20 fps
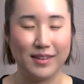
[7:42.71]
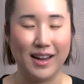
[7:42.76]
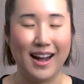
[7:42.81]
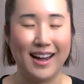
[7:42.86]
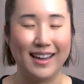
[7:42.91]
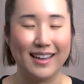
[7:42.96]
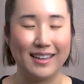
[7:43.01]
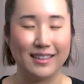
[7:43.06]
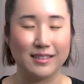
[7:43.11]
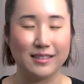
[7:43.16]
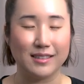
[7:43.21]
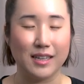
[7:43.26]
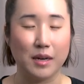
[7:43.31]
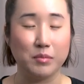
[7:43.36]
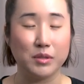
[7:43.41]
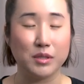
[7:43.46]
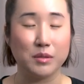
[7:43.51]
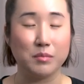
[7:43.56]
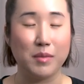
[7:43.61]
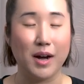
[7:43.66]
I
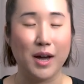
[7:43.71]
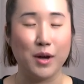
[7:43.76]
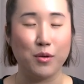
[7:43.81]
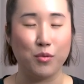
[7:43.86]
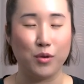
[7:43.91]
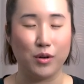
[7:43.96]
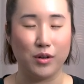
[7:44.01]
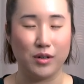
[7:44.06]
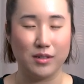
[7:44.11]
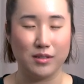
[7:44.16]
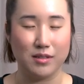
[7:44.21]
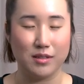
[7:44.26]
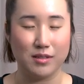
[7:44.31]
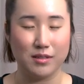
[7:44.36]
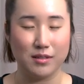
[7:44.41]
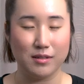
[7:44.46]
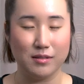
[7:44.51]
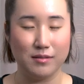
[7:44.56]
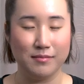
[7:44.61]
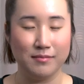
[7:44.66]
accept my words.